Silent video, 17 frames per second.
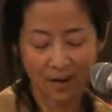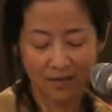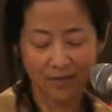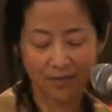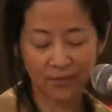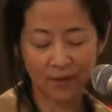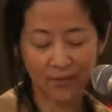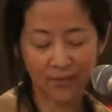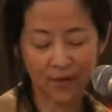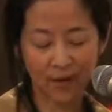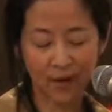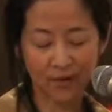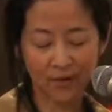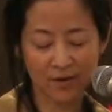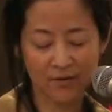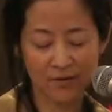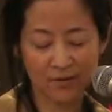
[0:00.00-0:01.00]
that the
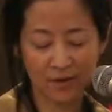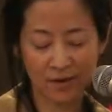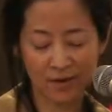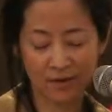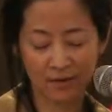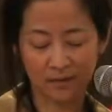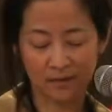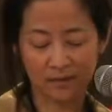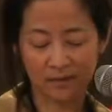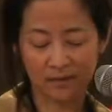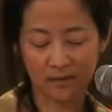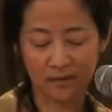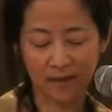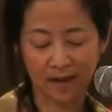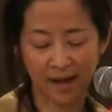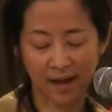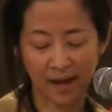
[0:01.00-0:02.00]
crowd of men in
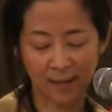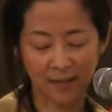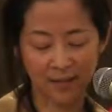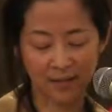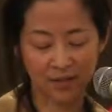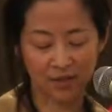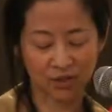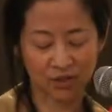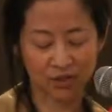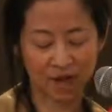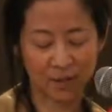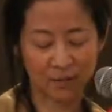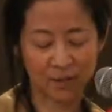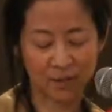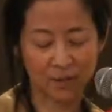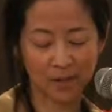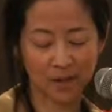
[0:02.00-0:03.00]
knit caps and
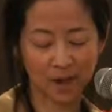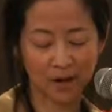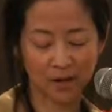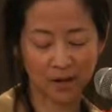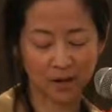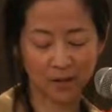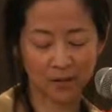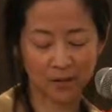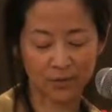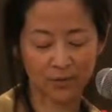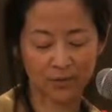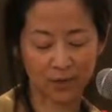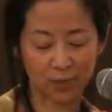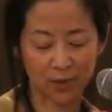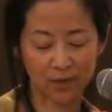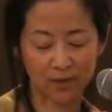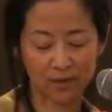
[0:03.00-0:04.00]
shabby black
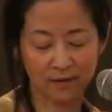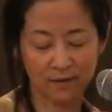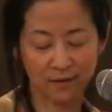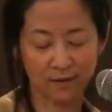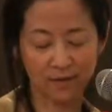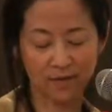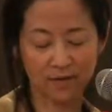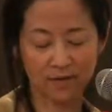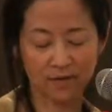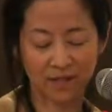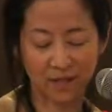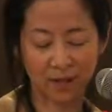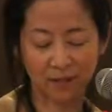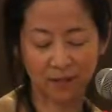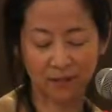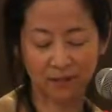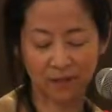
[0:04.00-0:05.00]
coats waiting for us
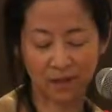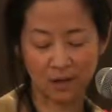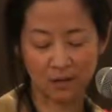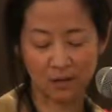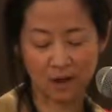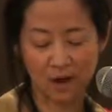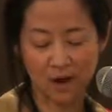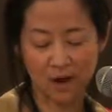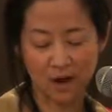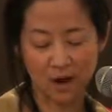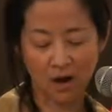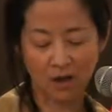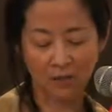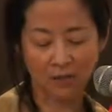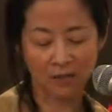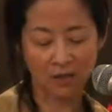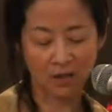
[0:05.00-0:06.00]
down below
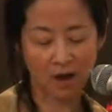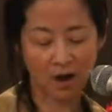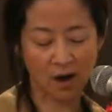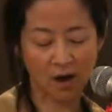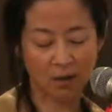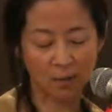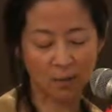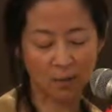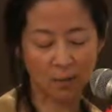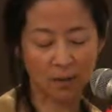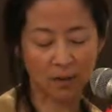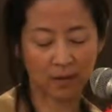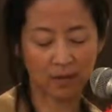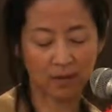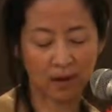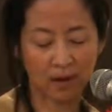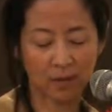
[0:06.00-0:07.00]
on the dock would
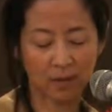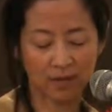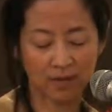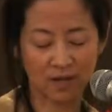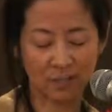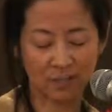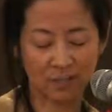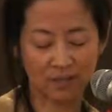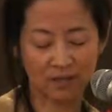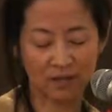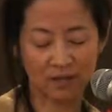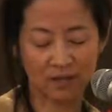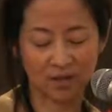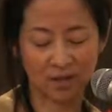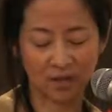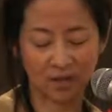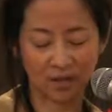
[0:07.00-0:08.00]
bear no resemblance
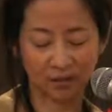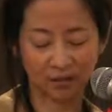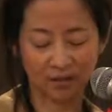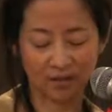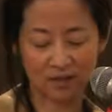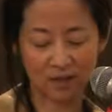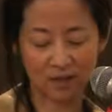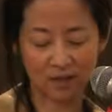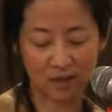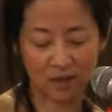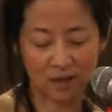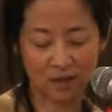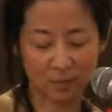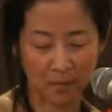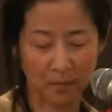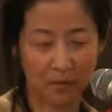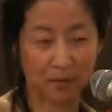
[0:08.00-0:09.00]
to the handsome
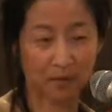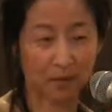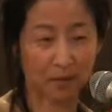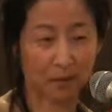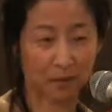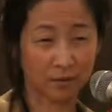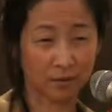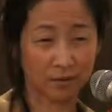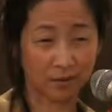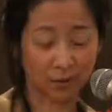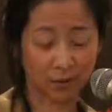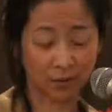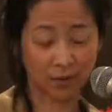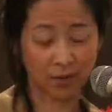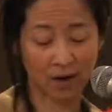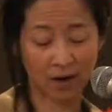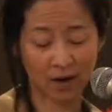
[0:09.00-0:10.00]
young men in the
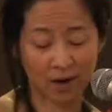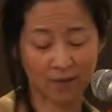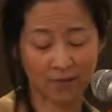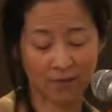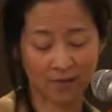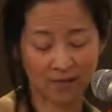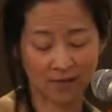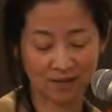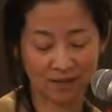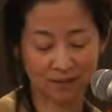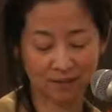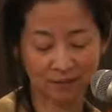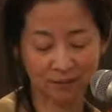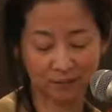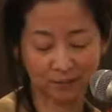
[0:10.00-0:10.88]
photographs.